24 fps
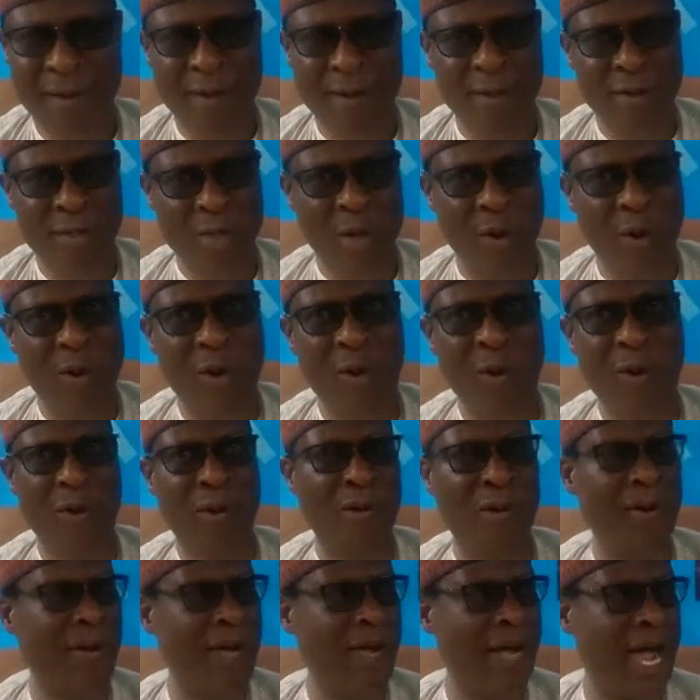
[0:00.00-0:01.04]
So,
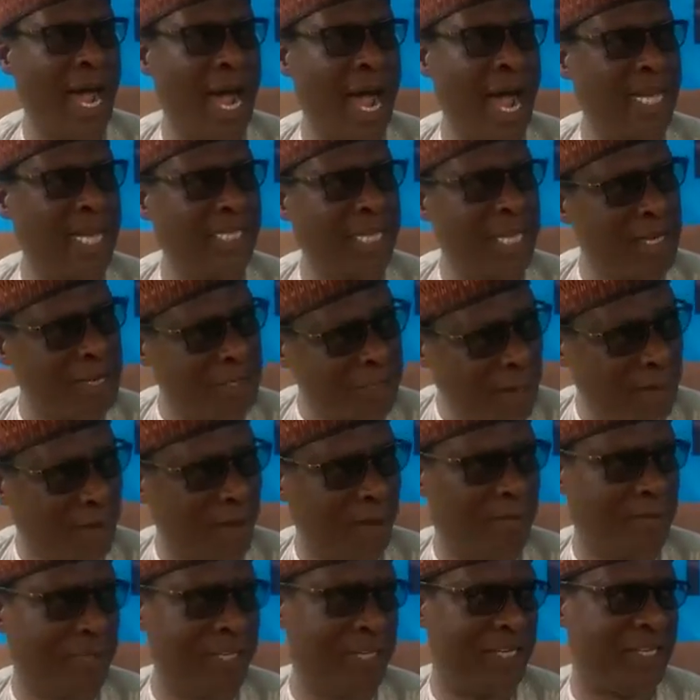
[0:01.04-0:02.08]
as a result
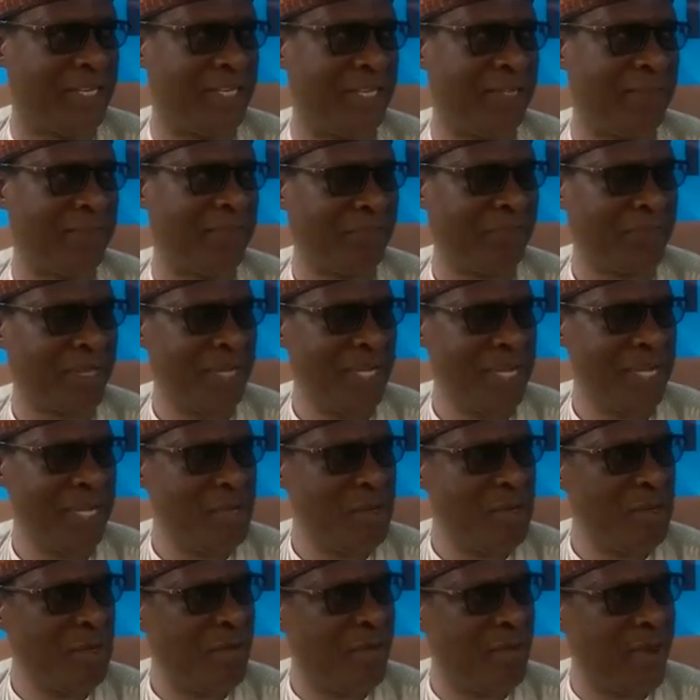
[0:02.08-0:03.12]
of this,
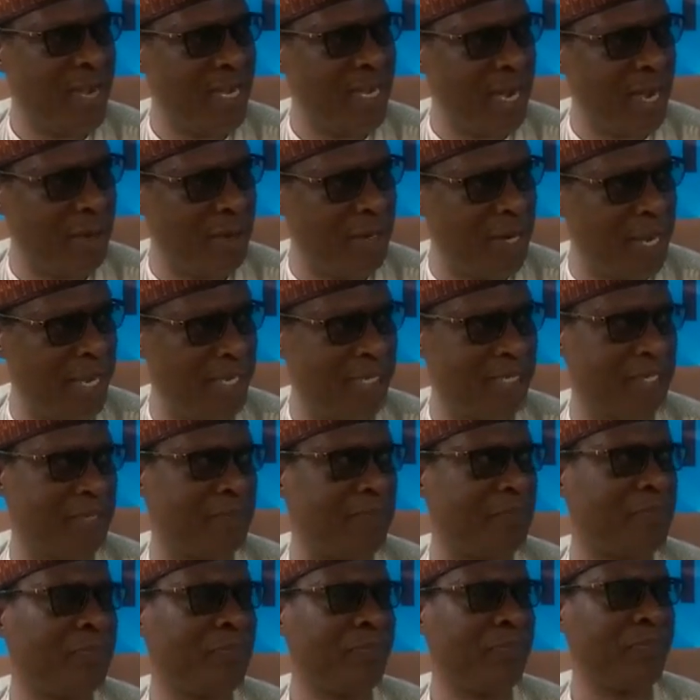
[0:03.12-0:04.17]
you find out that
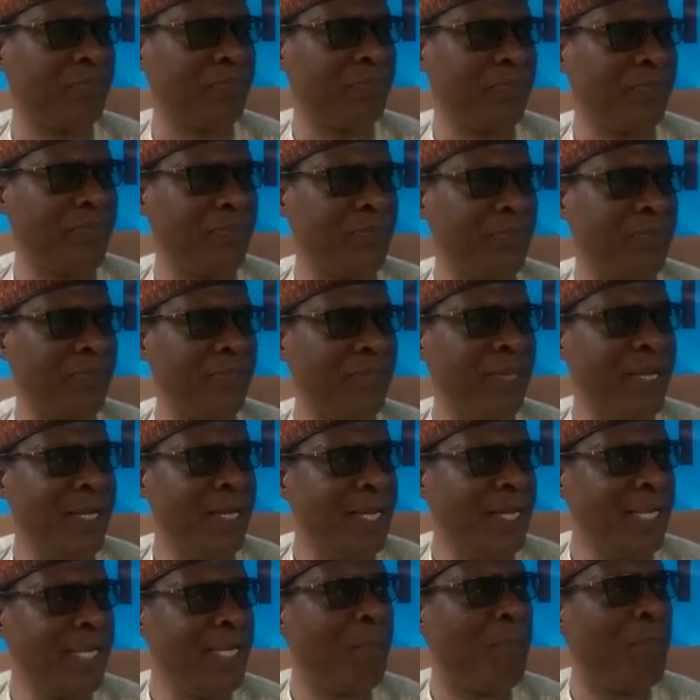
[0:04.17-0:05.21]

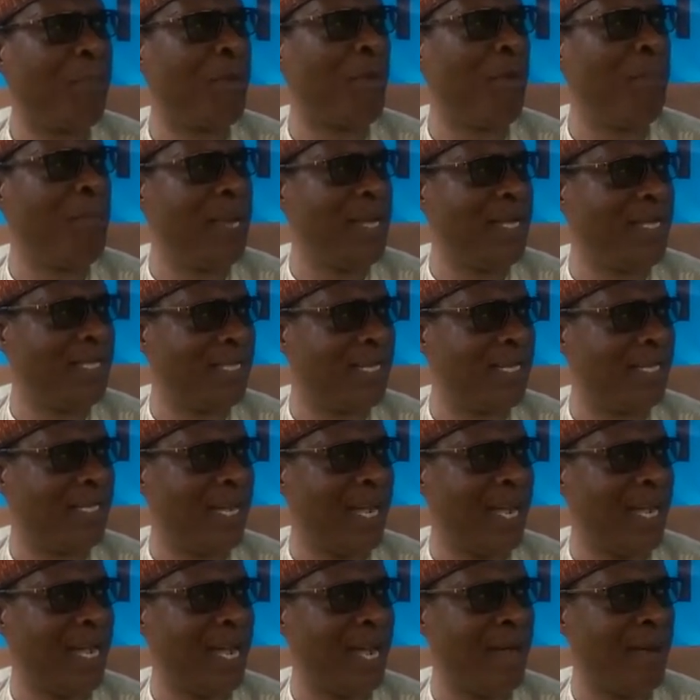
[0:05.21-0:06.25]
the problems
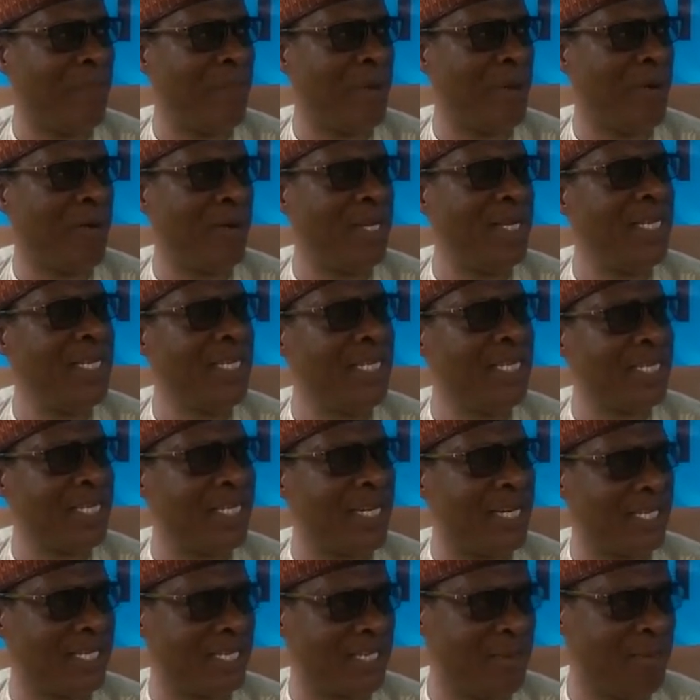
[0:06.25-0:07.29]
have become
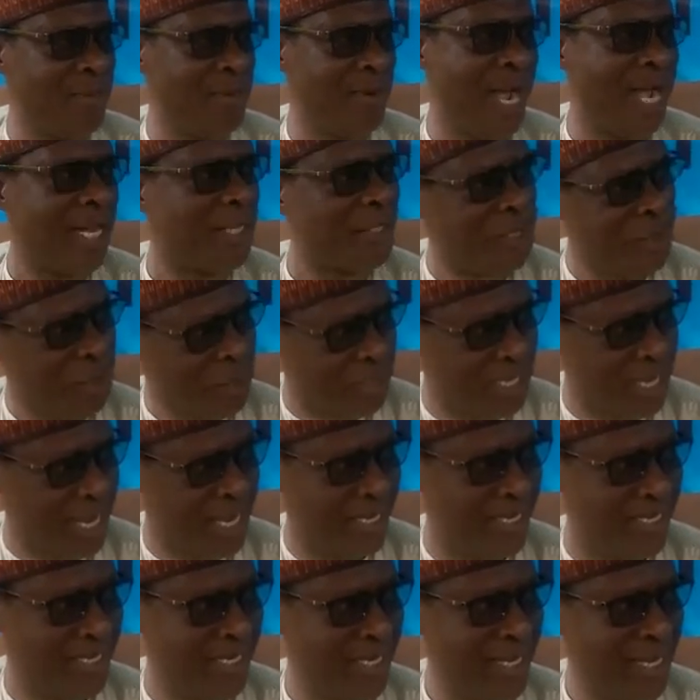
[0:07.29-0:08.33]
intractable, as you said,
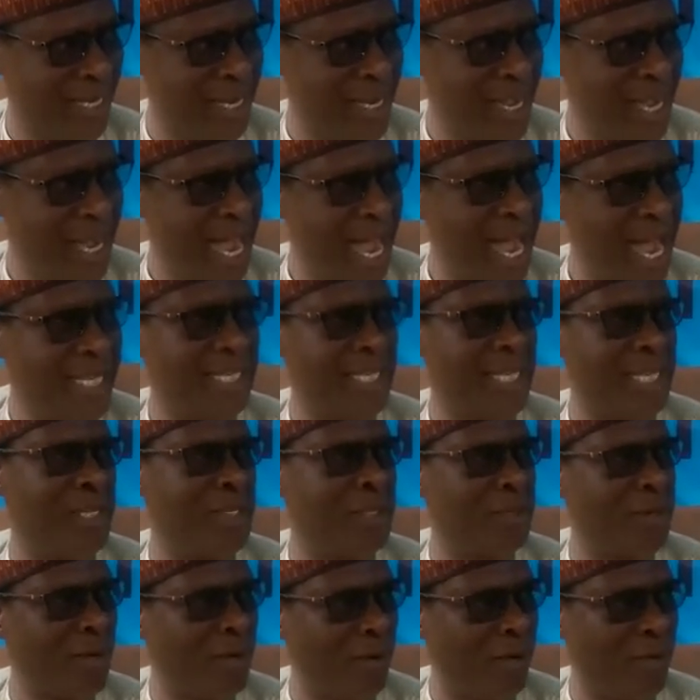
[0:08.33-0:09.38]
as a
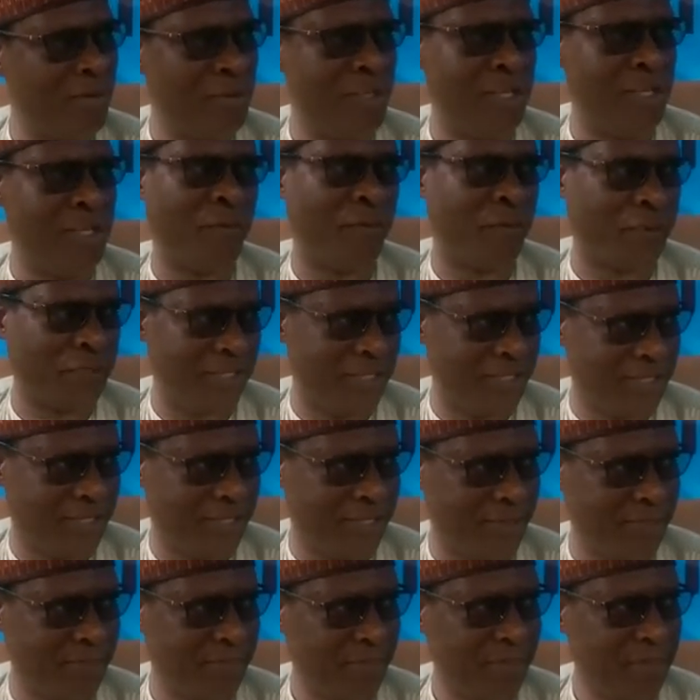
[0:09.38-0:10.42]
result of these forces.
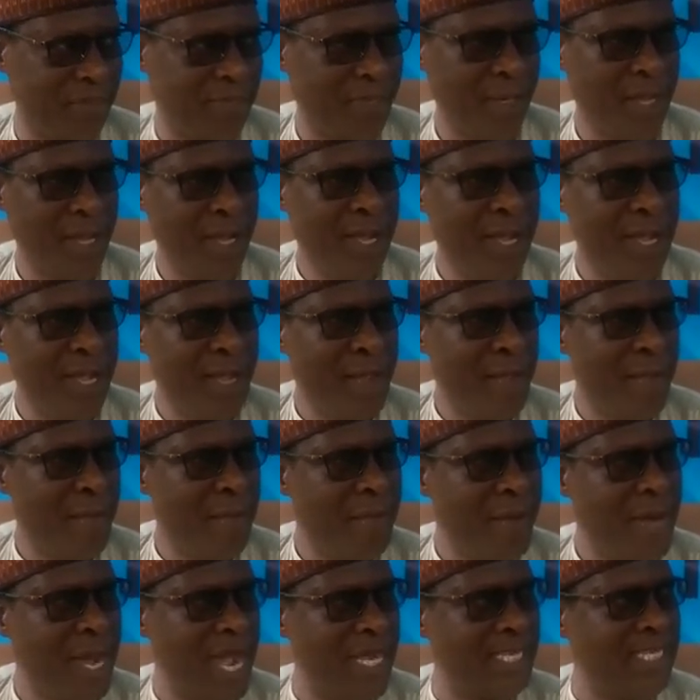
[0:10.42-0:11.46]

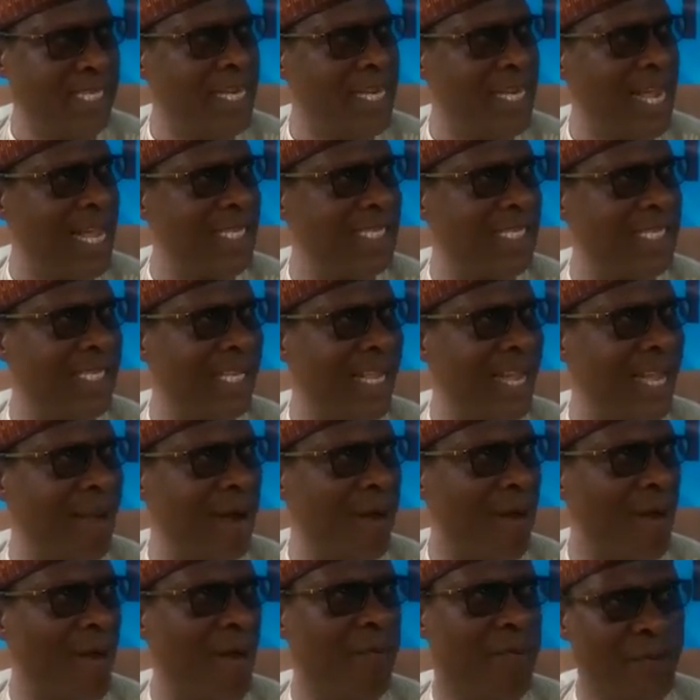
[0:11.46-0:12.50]
Nigerians
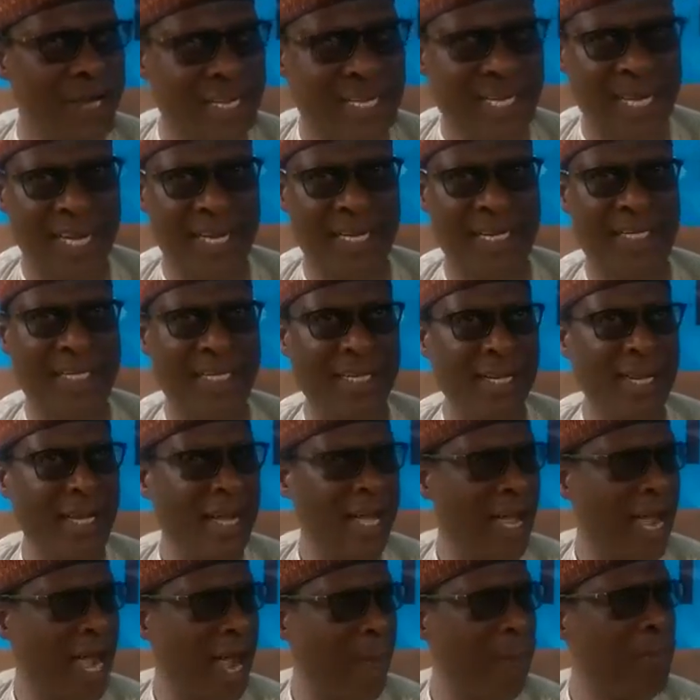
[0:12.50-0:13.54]
of recent
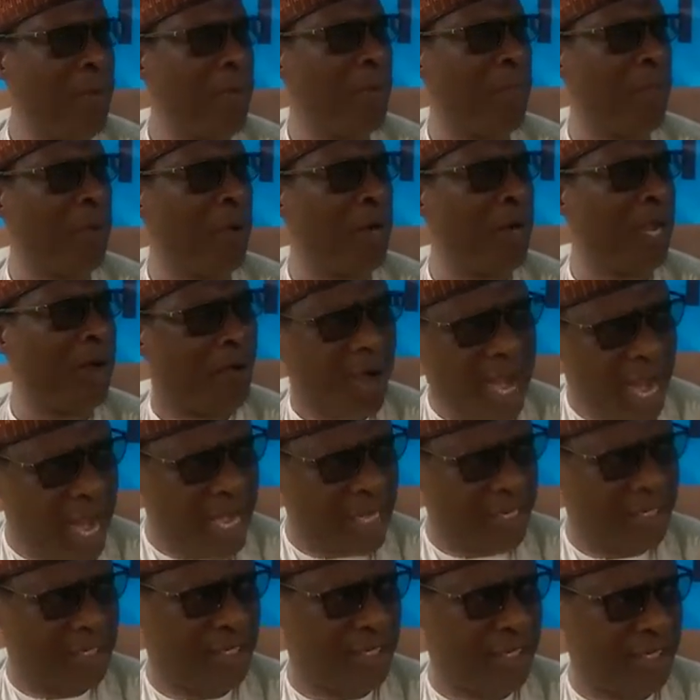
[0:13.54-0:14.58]
have been
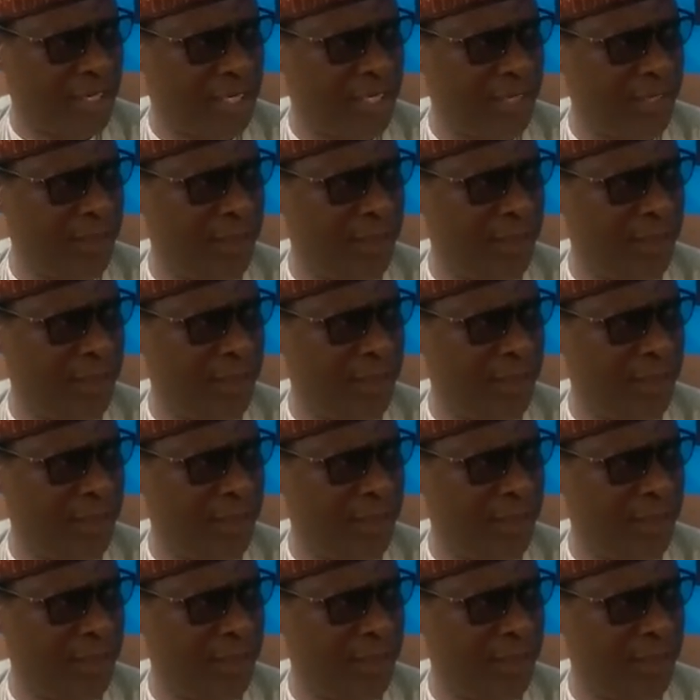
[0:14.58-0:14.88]
polarized